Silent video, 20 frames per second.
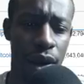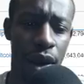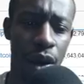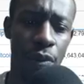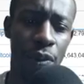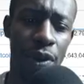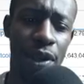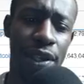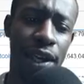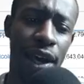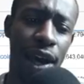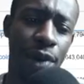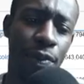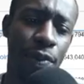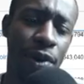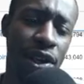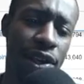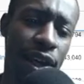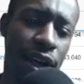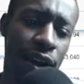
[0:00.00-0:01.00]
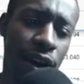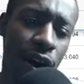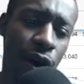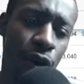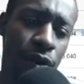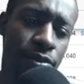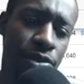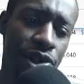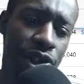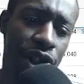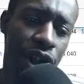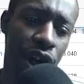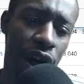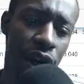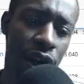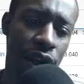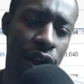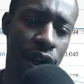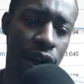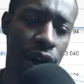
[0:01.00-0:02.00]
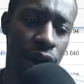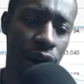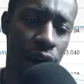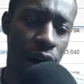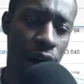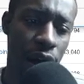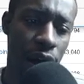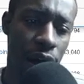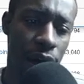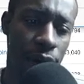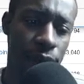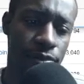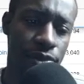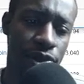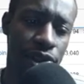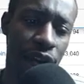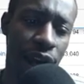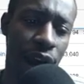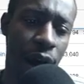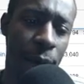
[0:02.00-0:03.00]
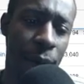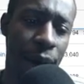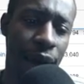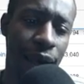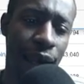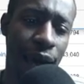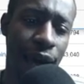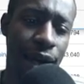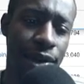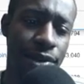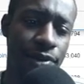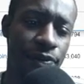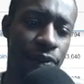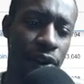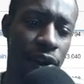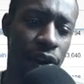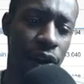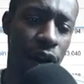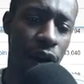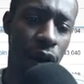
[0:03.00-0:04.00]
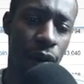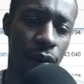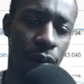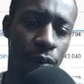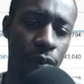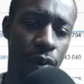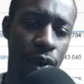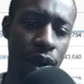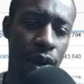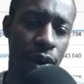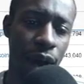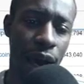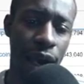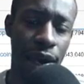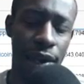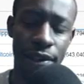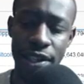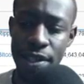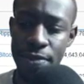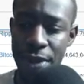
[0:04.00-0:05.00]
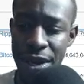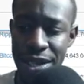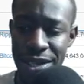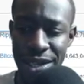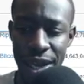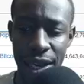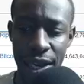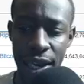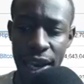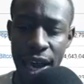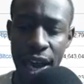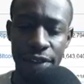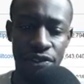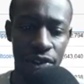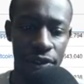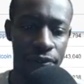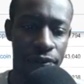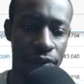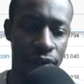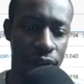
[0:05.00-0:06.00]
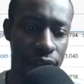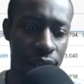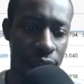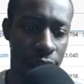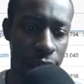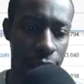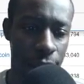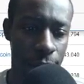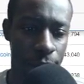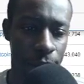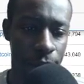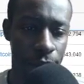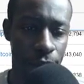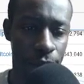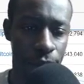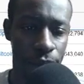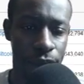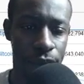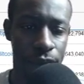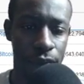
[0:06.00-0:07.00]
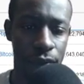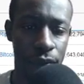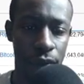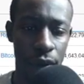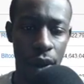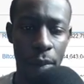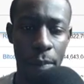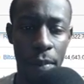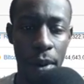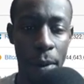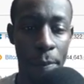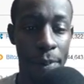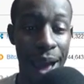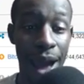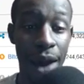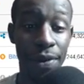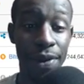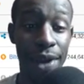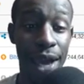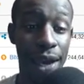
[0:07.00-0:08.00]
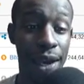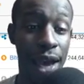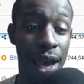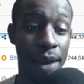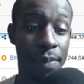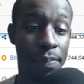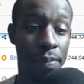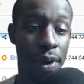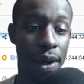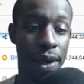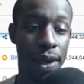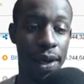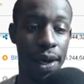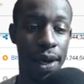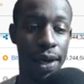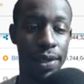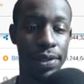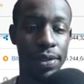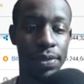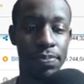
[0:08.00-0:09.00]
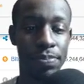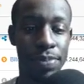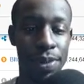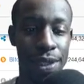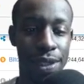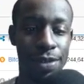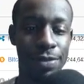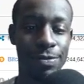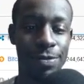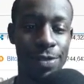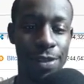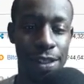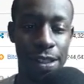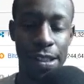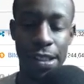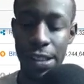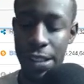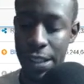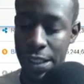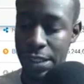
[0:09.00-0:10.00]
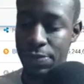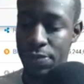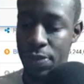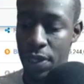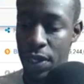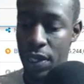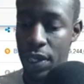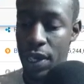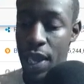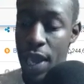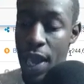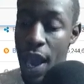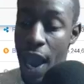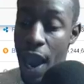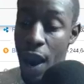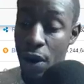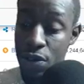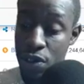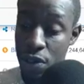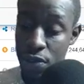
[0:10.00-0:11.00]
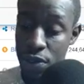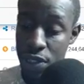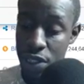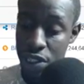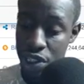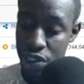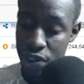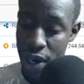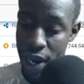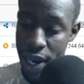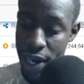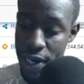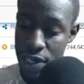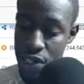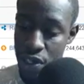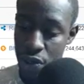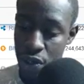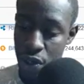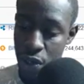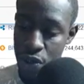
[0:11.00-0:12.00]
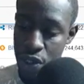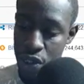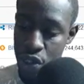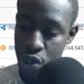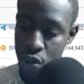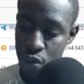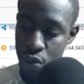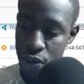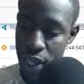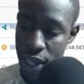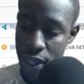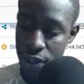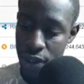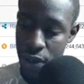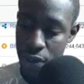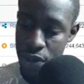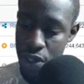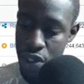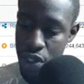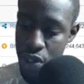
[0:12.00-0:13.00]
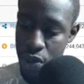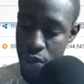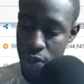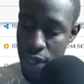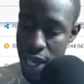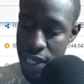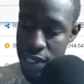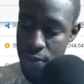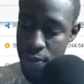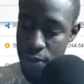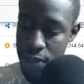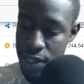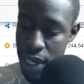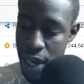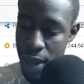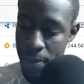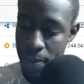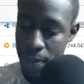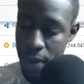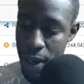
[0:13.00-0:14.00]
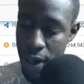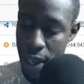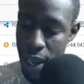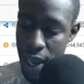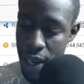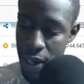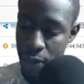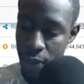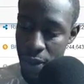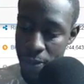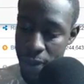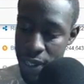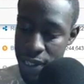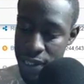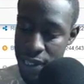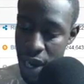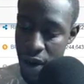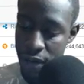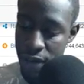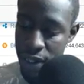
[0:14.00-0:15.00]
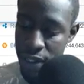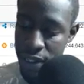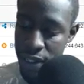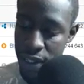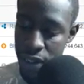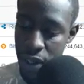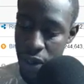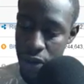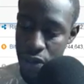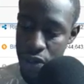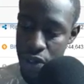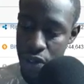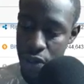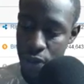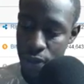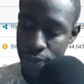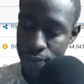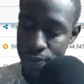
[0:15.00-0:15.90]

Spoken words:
We did OMG earlier. Check out my last video. This is my second live stream for the day. But pound that like button, guys. Pound that like button. I also did Stratus. So those are two last ones that I'm gonna end with because I already did those two.